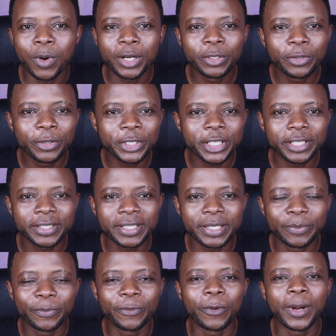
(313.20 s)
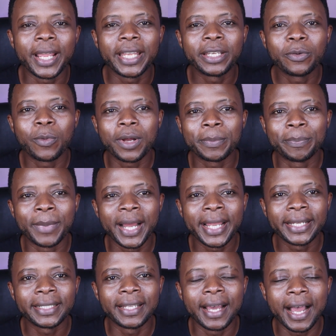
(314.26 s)
One crucial tip for anyone
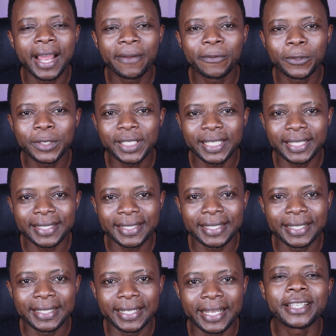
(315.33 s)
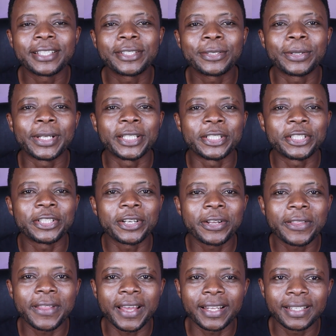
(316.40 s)
buying the iPhone 16 is to
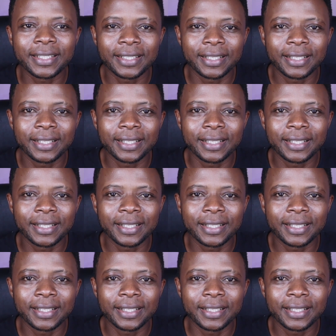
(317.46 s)
ensure that